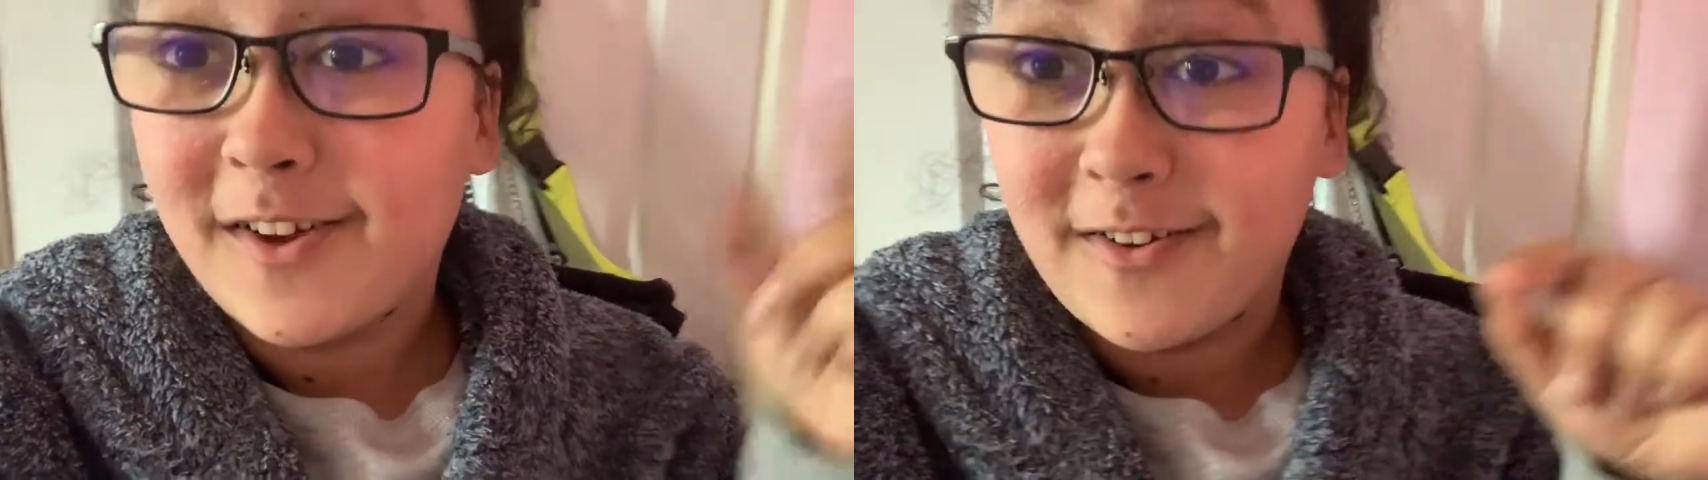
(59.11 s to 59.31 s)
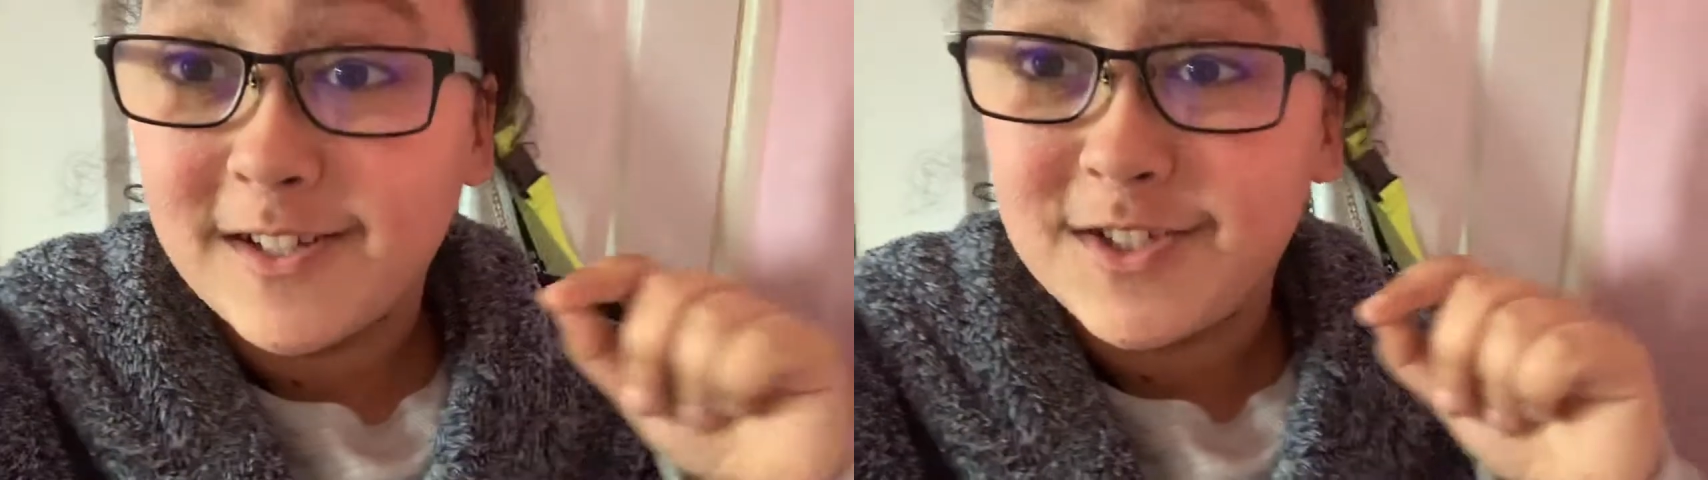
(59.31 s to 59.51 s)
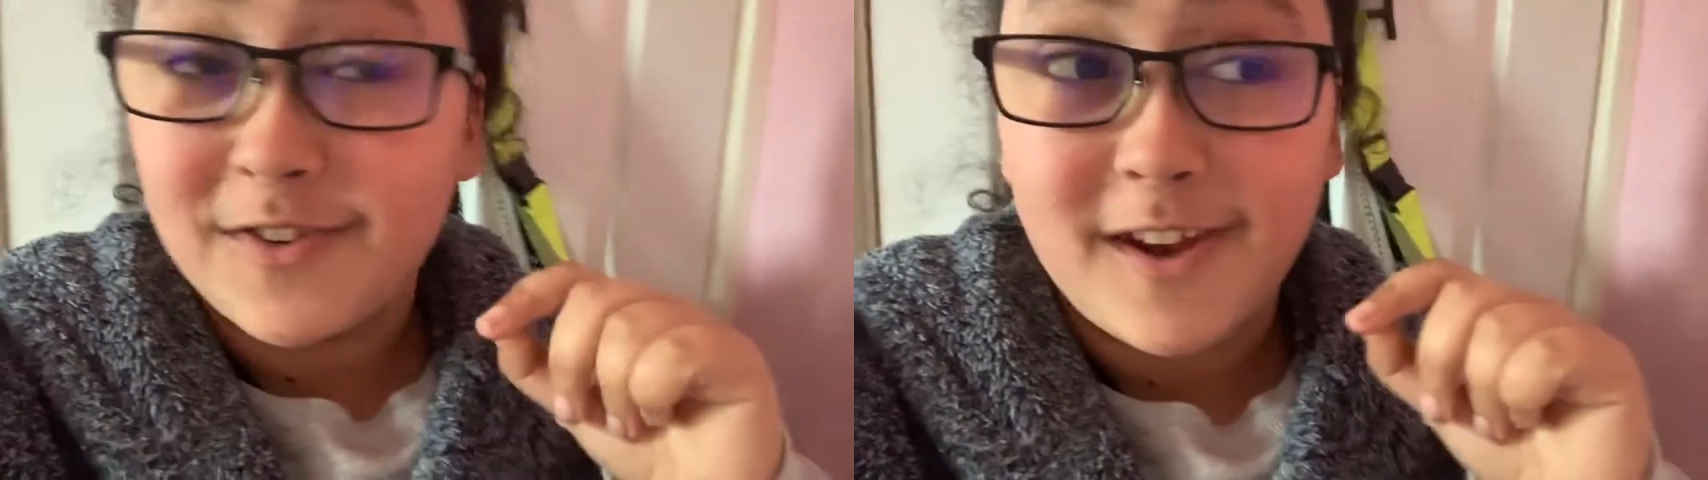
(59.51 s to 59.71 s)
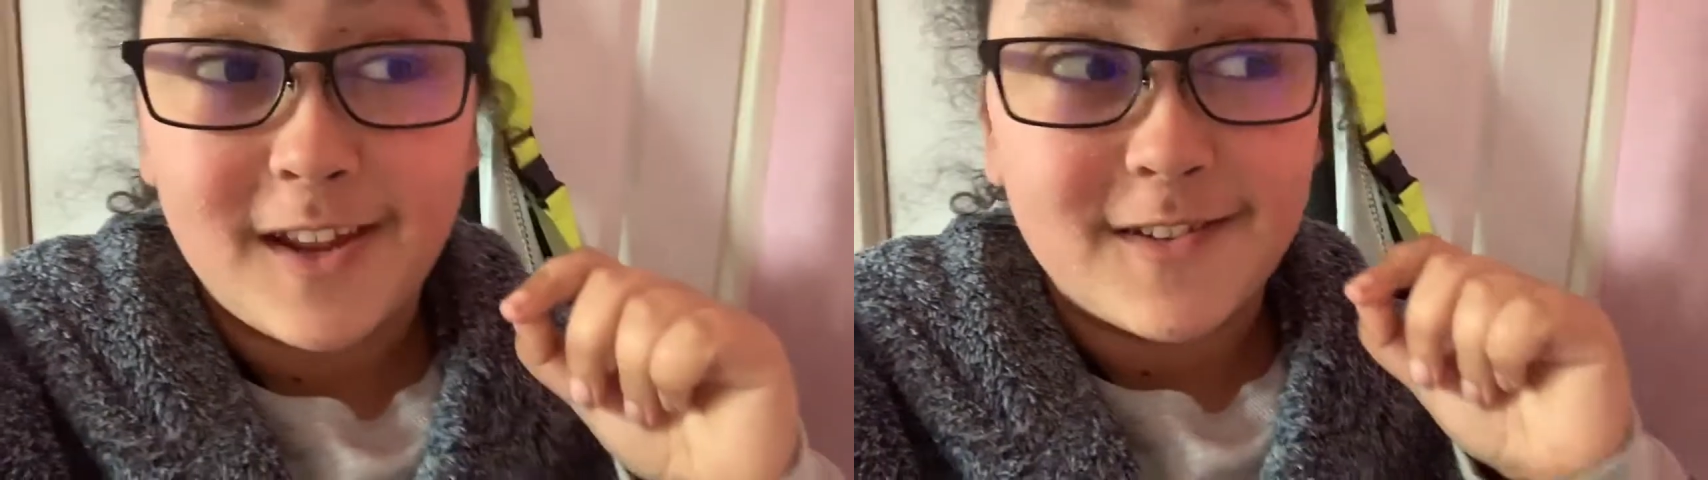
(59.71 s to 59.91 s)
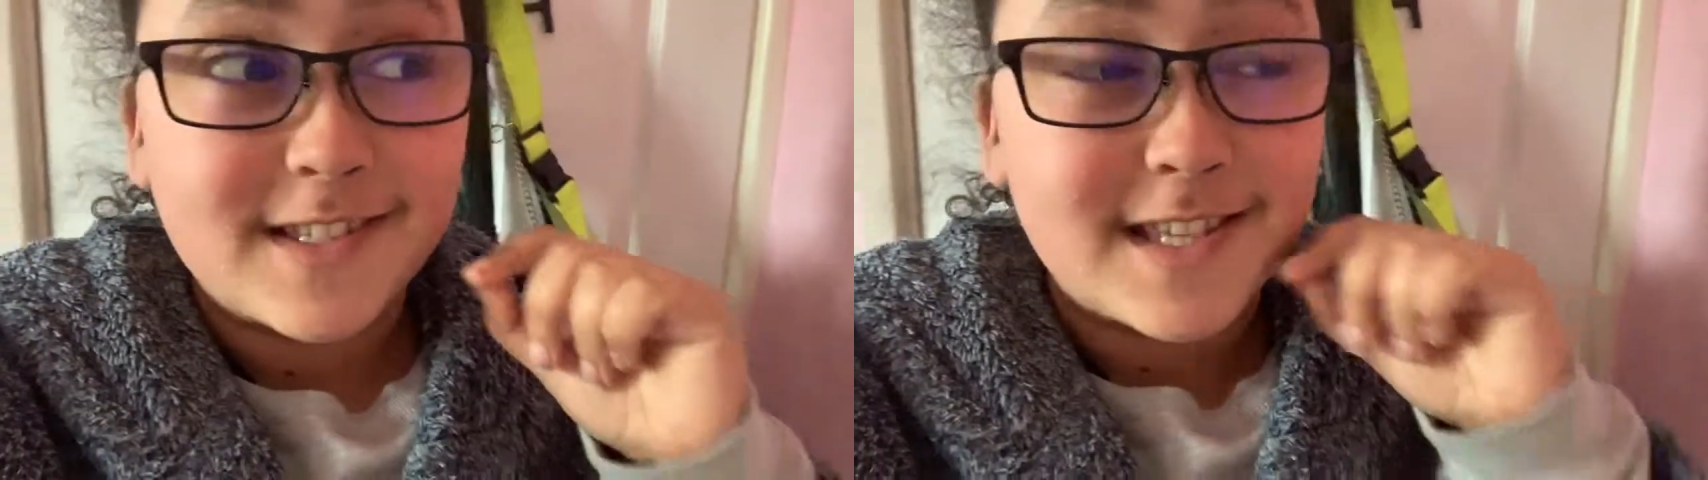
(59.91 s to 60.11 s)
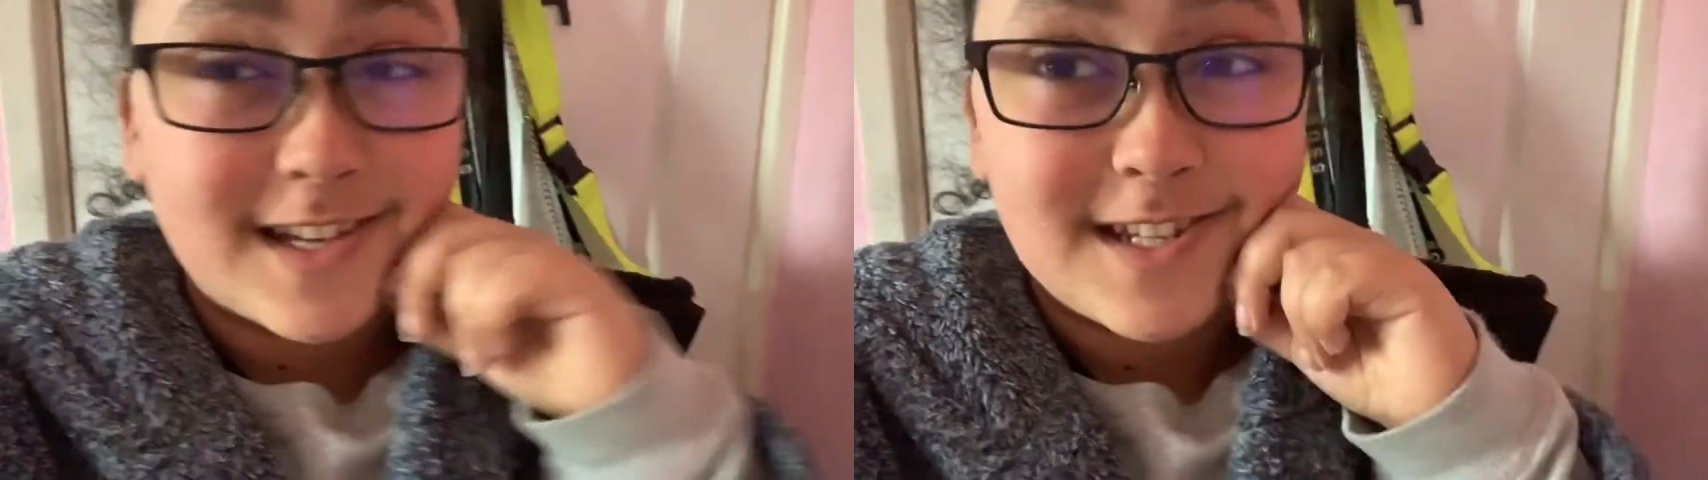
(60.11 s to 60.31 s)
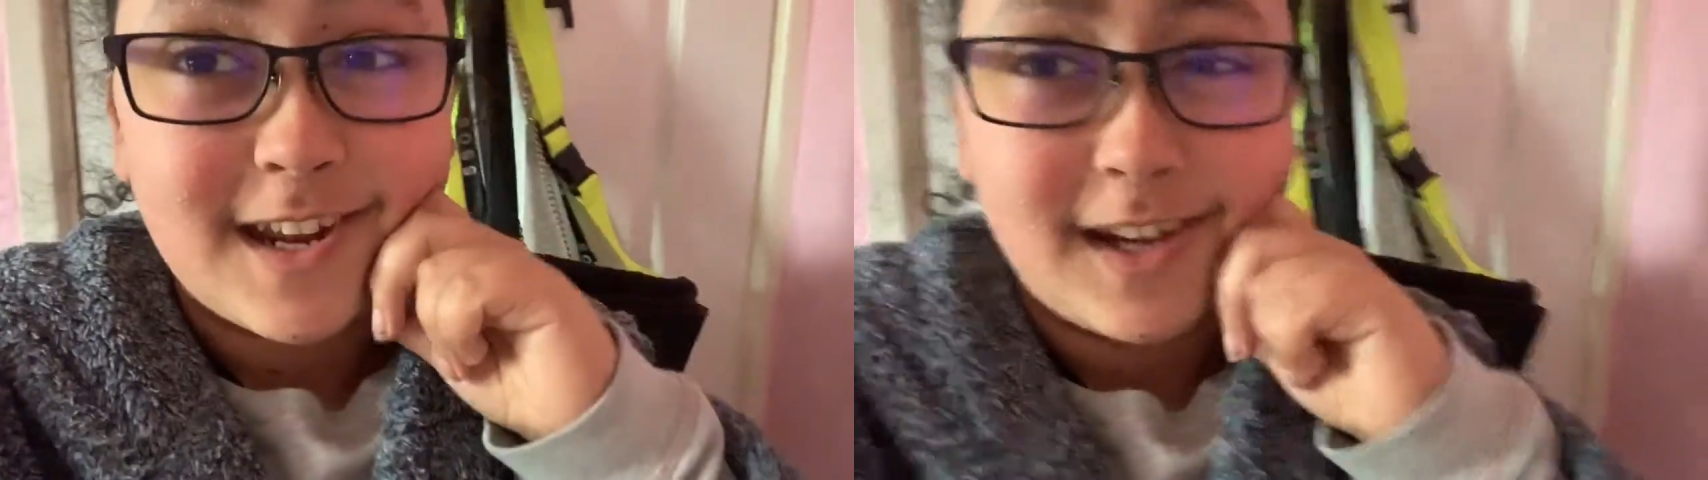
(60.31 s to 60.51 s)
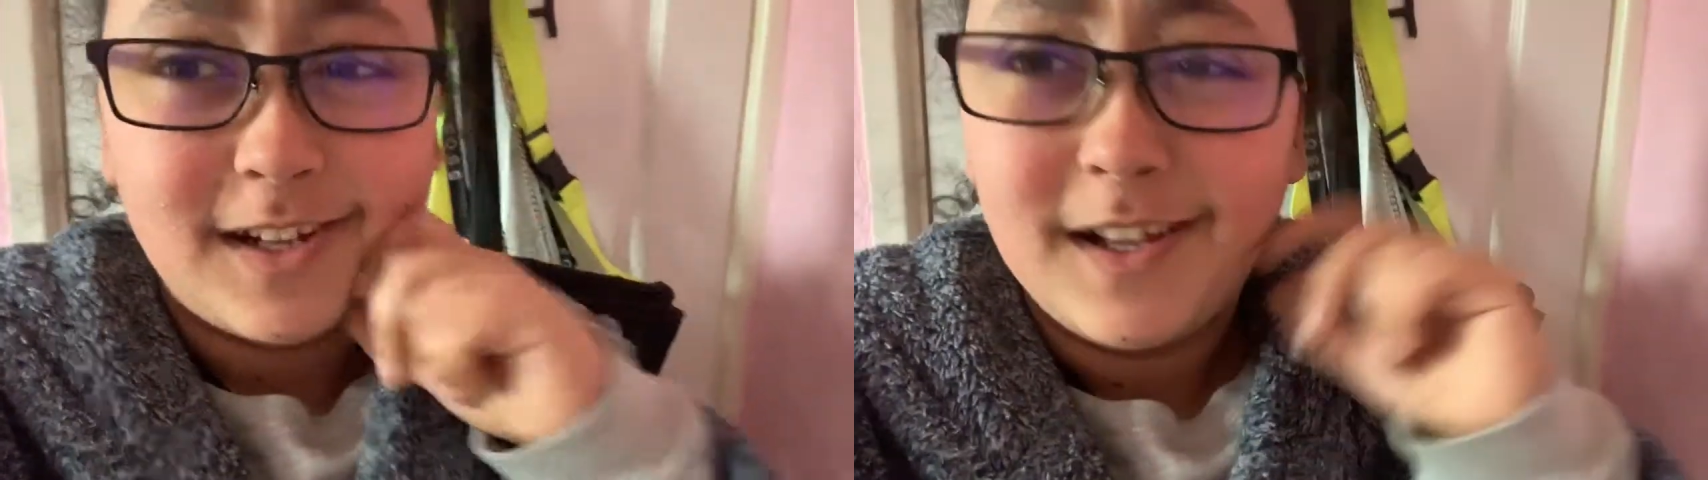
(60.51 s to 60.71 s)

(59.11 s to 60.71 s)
and tune in on Saturday.